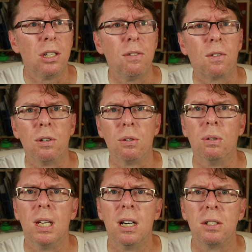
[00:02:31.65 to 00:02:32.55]
You've got
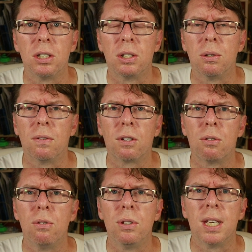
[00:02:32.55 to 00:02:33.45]
your larger sort of
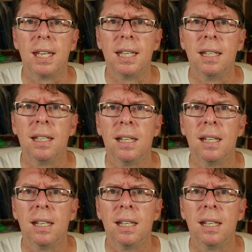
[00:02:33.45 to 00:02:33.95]
cruising